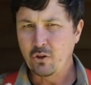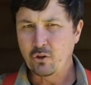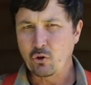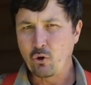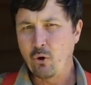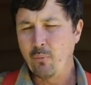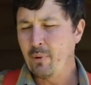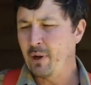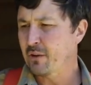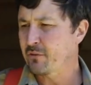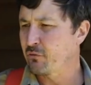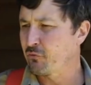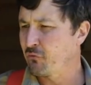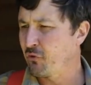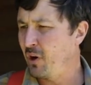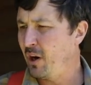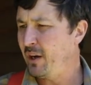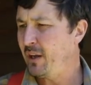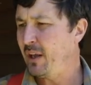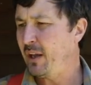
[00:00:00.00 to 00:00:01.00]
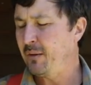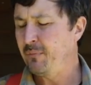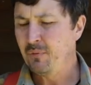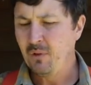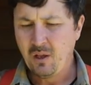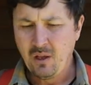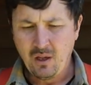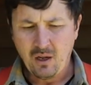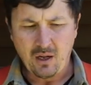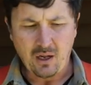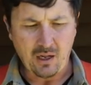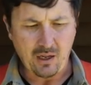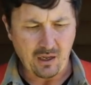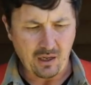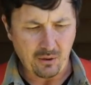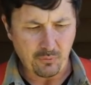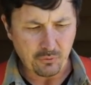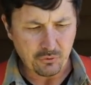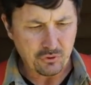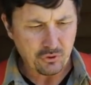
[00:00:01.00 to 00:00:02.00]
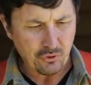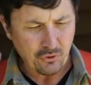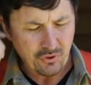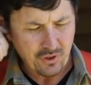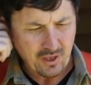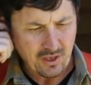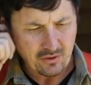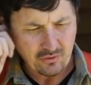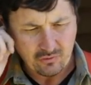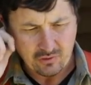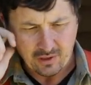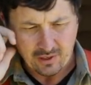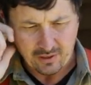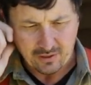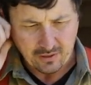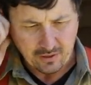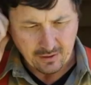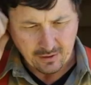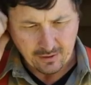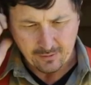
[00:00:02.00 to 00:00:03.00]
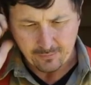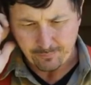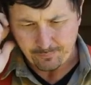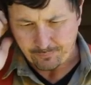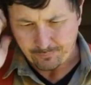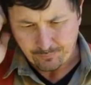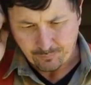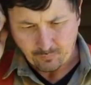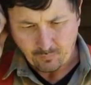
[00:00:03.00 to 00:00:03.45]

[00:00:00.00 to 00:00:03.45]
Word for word: Going back to Friday. I, I would do things like, um,